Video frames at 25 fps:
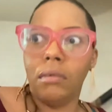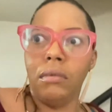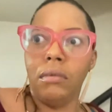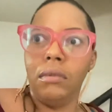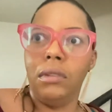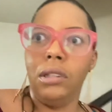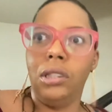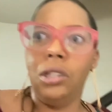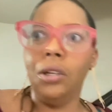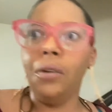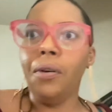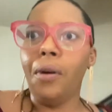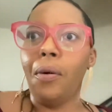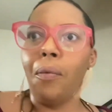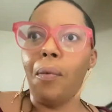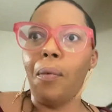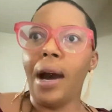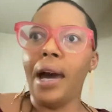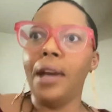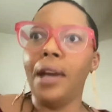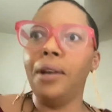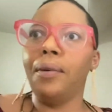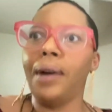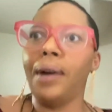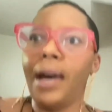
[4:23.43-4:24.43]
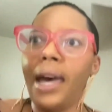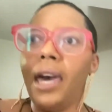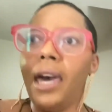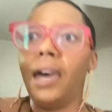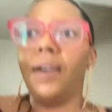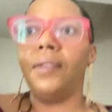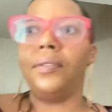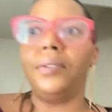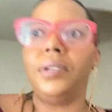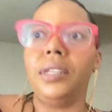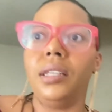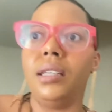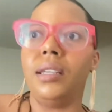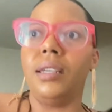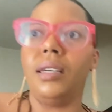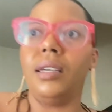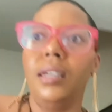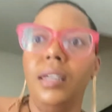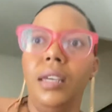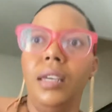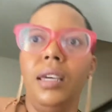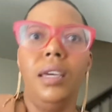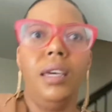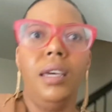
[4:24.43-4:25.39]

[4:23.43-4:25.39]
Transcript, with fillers: do it. Why do I have to